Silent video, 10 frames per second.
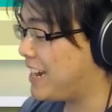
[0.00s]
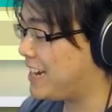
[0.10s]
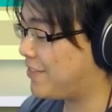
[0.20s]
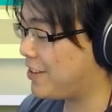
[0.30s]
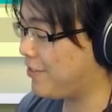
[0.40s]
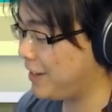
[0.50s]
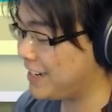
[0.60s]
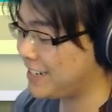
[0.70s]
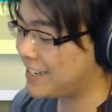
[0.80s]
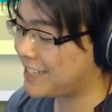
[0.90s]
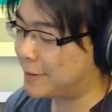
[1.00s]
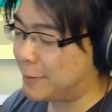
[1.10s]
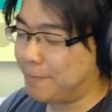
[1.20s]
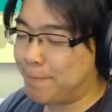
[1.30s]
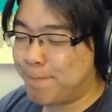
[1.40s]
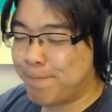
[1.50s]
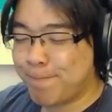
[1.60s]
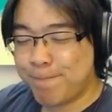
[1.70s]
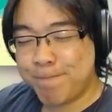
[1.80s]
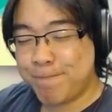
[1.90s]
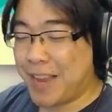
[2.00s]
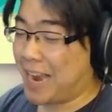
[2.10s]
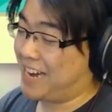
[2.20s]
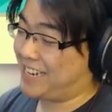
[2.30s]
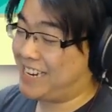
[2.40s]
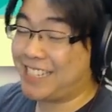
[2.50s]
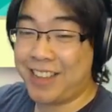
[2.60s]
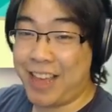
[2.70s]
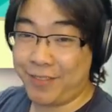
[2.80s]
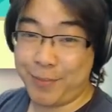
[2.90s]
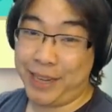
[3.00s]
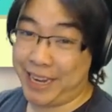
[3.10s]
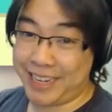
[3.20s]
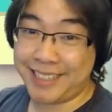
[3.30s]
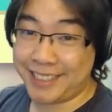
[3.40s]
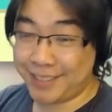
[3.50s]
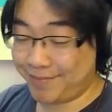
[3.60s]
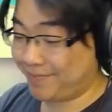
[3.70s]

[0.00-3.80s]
And if there is, I guess I'll have to play it.